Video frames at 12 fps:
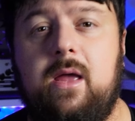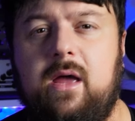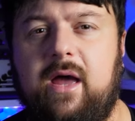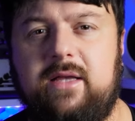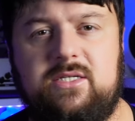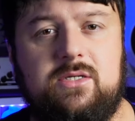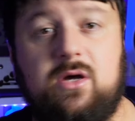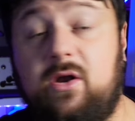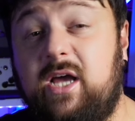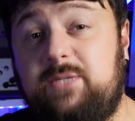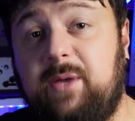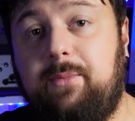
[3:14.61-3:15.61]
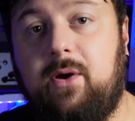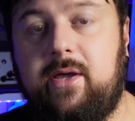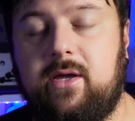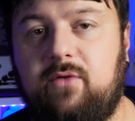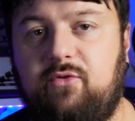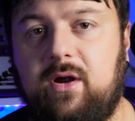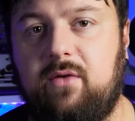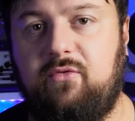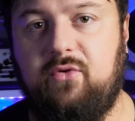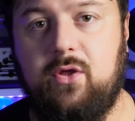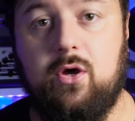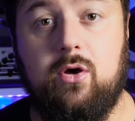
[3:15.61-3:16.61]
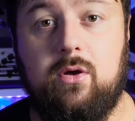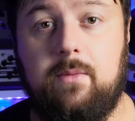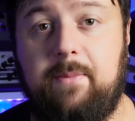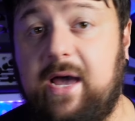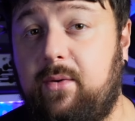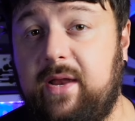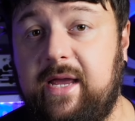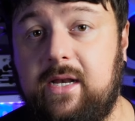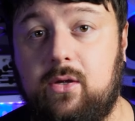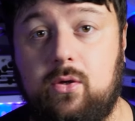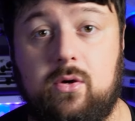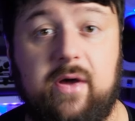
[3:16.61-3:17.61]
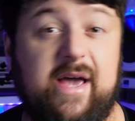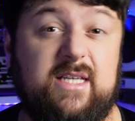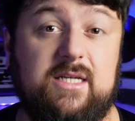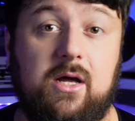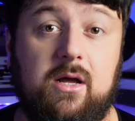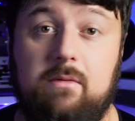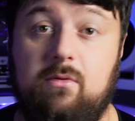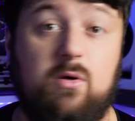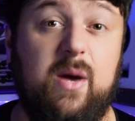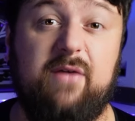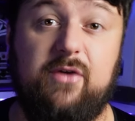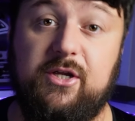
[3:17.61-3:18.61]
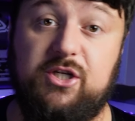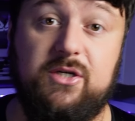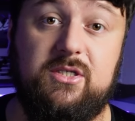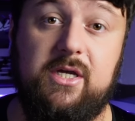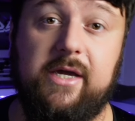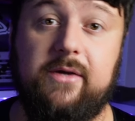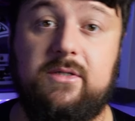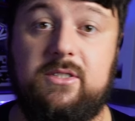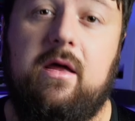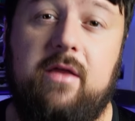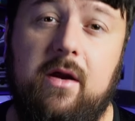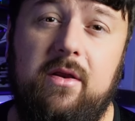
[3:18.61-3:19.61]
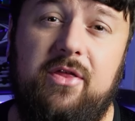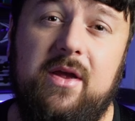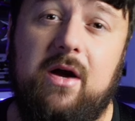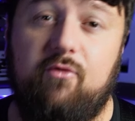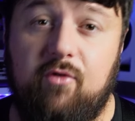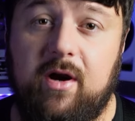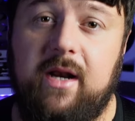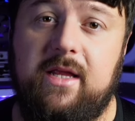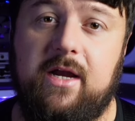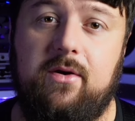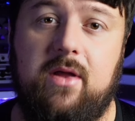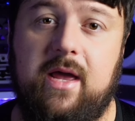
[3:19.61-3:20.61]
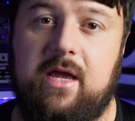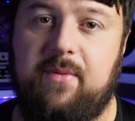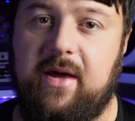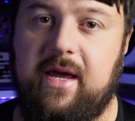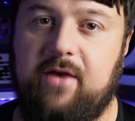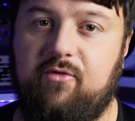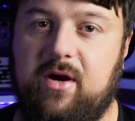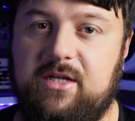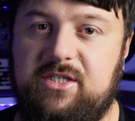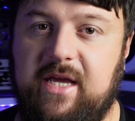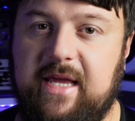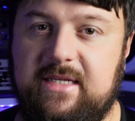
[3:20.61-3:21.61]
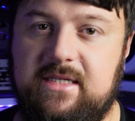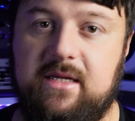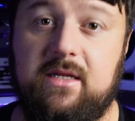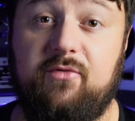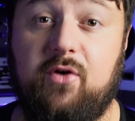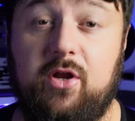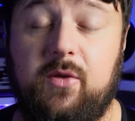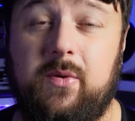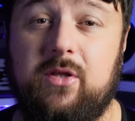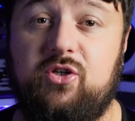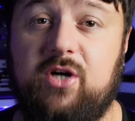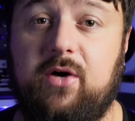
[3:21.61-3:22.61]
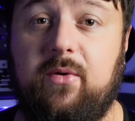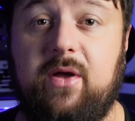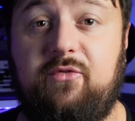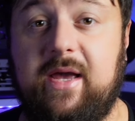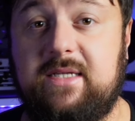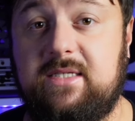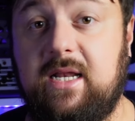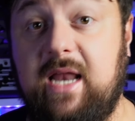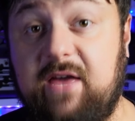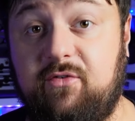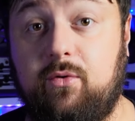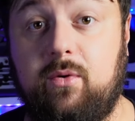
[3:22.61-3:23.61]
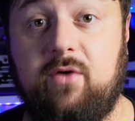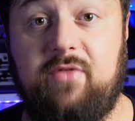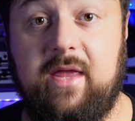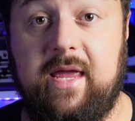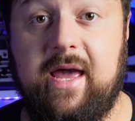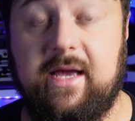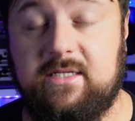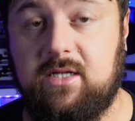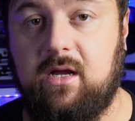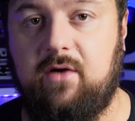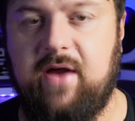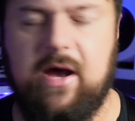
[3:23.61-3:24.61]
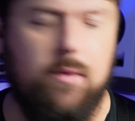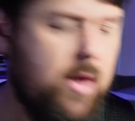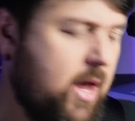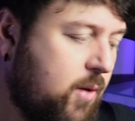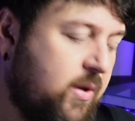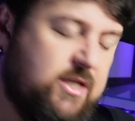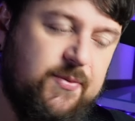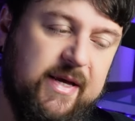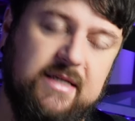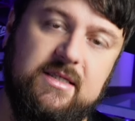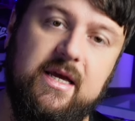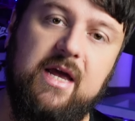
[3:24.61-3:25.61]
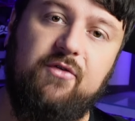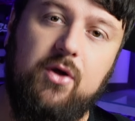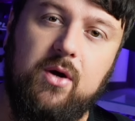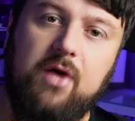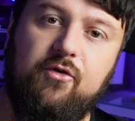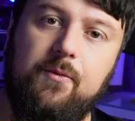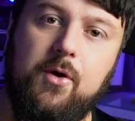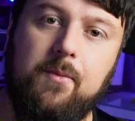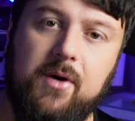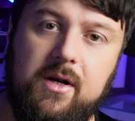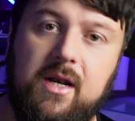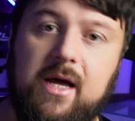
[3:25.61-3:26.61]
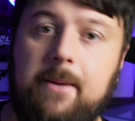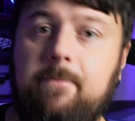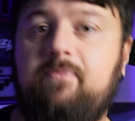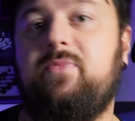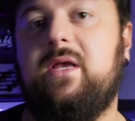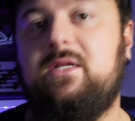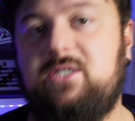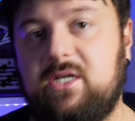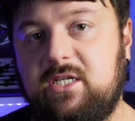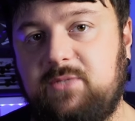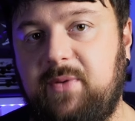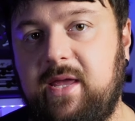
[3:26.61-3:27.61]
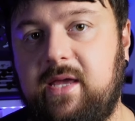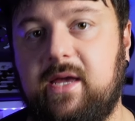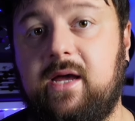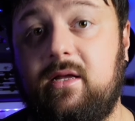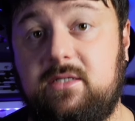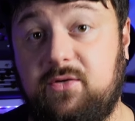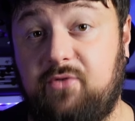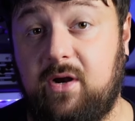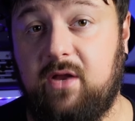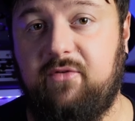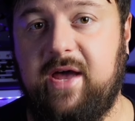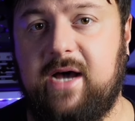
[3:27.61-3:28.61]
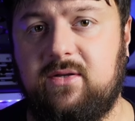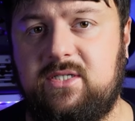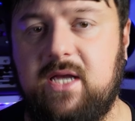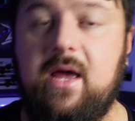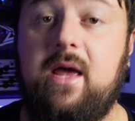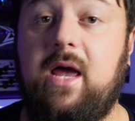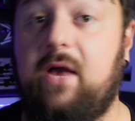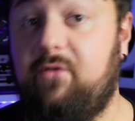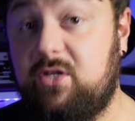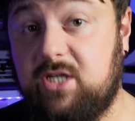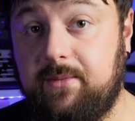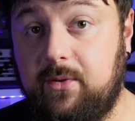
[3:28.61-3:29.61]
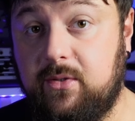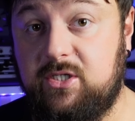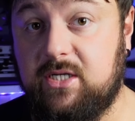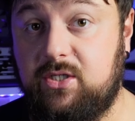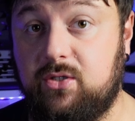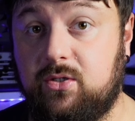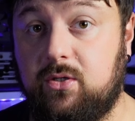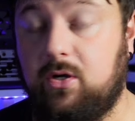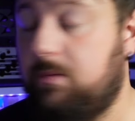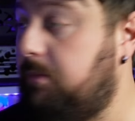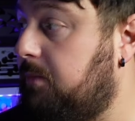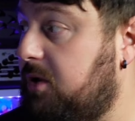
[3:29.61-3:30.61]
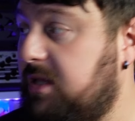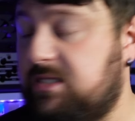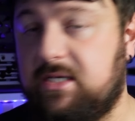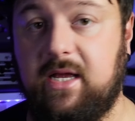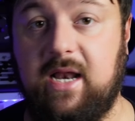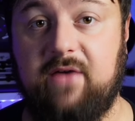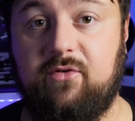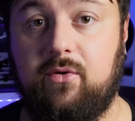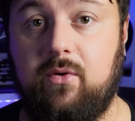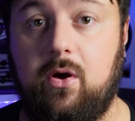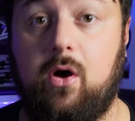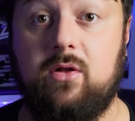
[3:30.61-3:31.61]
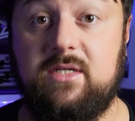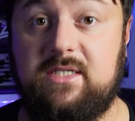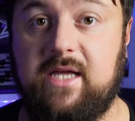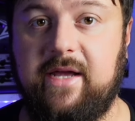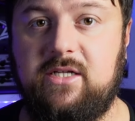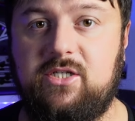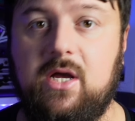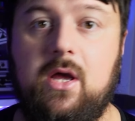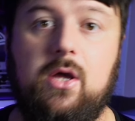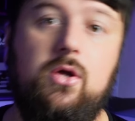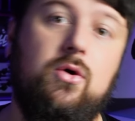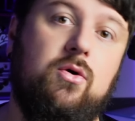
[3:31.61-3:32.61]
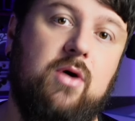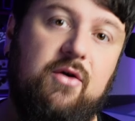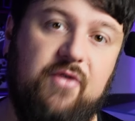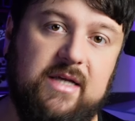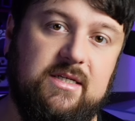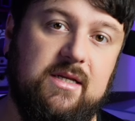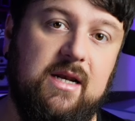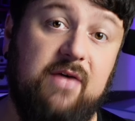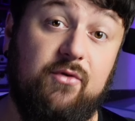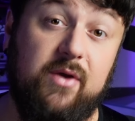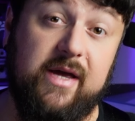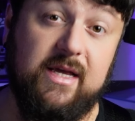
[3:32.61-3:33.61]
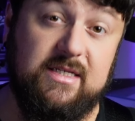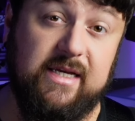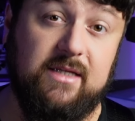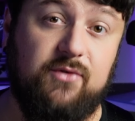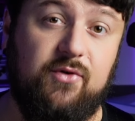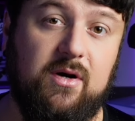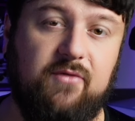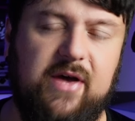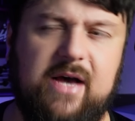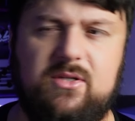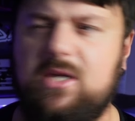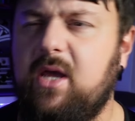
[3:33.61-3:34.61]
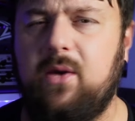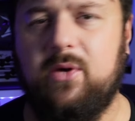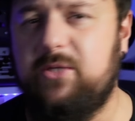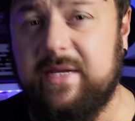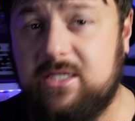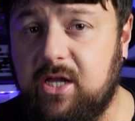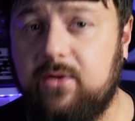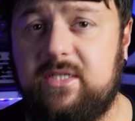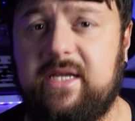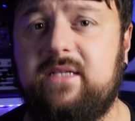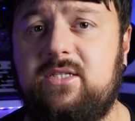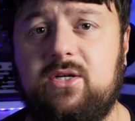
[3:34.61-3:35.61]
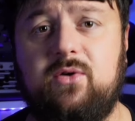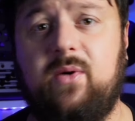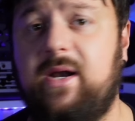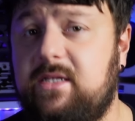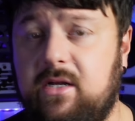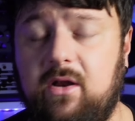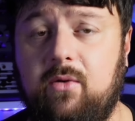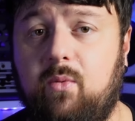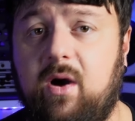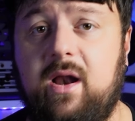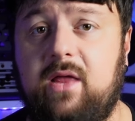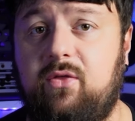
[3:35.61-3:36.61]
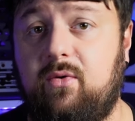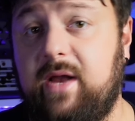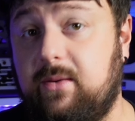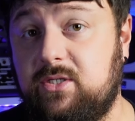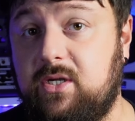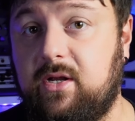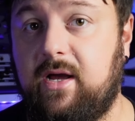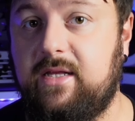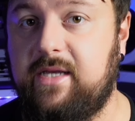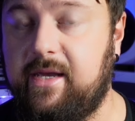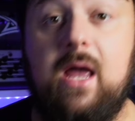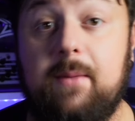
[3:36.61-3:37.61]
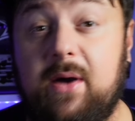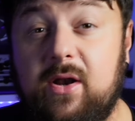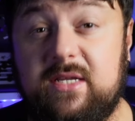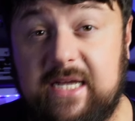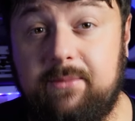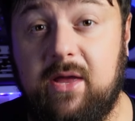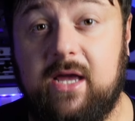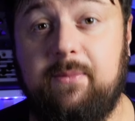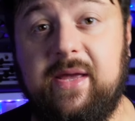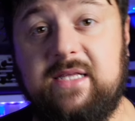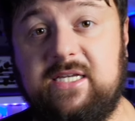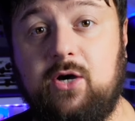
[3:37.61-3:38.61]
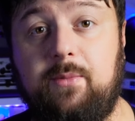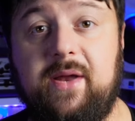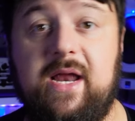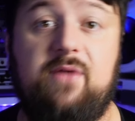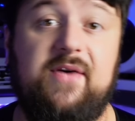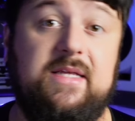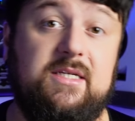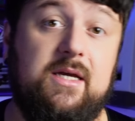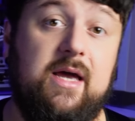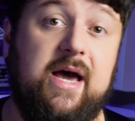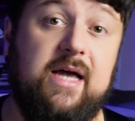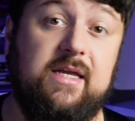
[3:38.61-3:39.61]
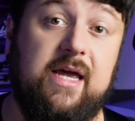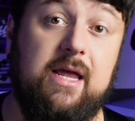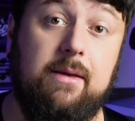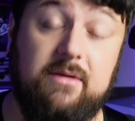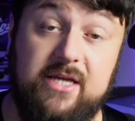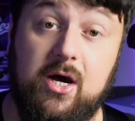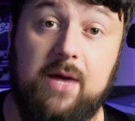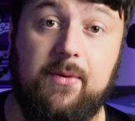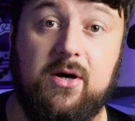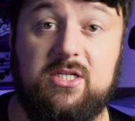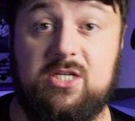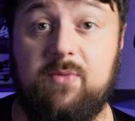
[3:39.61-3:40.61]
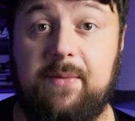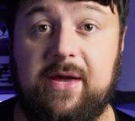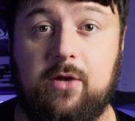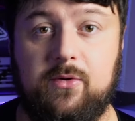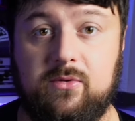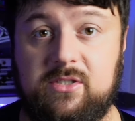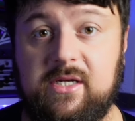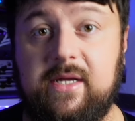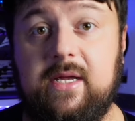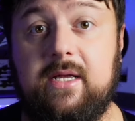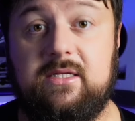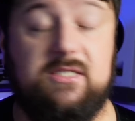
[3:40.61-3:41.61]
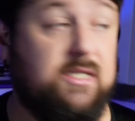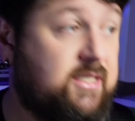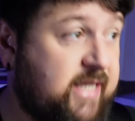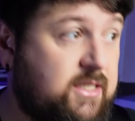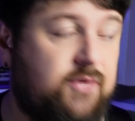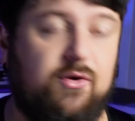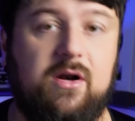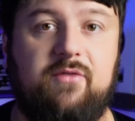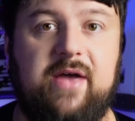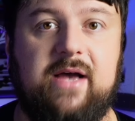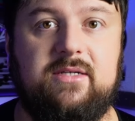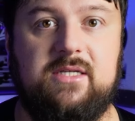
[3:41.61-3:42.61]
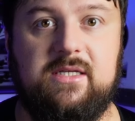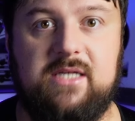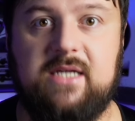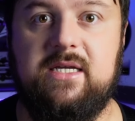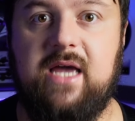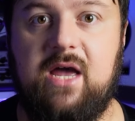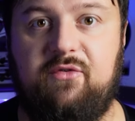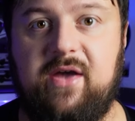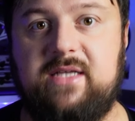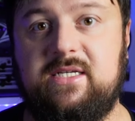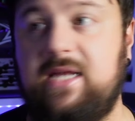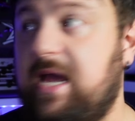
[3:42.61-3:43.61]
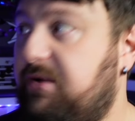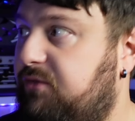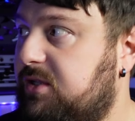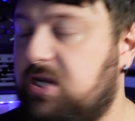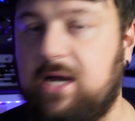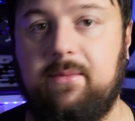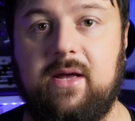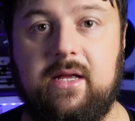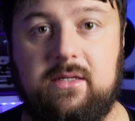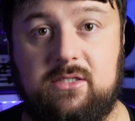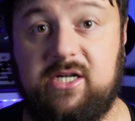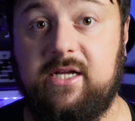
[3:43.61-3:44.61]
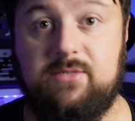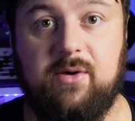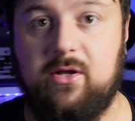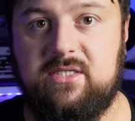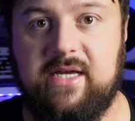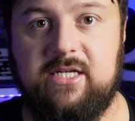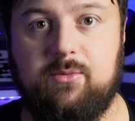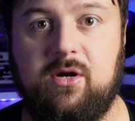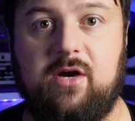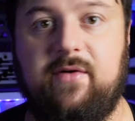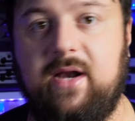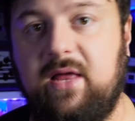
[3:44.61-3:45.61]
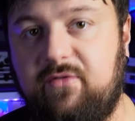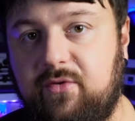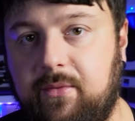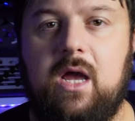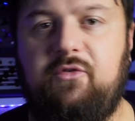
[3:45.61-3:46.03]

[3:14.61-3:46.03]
It's got a nice big pocket on the front for your power lead or your XLR or whatever you choose to use. The only thing I really don't like about the Headrush is that the volume control affects the level of the XLR out, which means that if you go from your modeler to the speaker to front of house, every time you adjust your monitor level on the stage, you're affecting the level that gets sent to front of house, which makes no sense at all, and I don't know why they thought that was a good idea. It might not seem like a big deal, but now I've had to add a DI box to my pedal board to send to front of house that doesn't get affected every time I change my on-stage monitoring level.